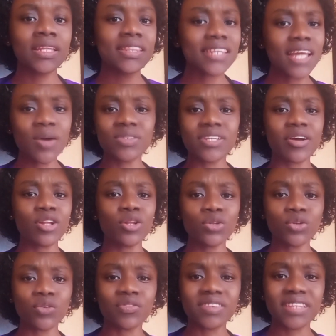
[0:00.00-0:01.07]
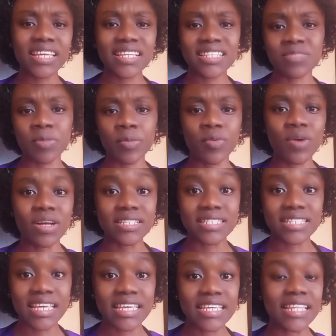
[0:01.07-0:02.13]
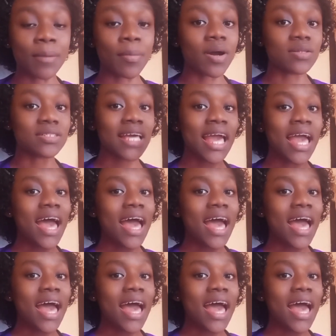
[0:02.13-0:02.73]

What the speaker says: Now, there are a lot of things people are saying about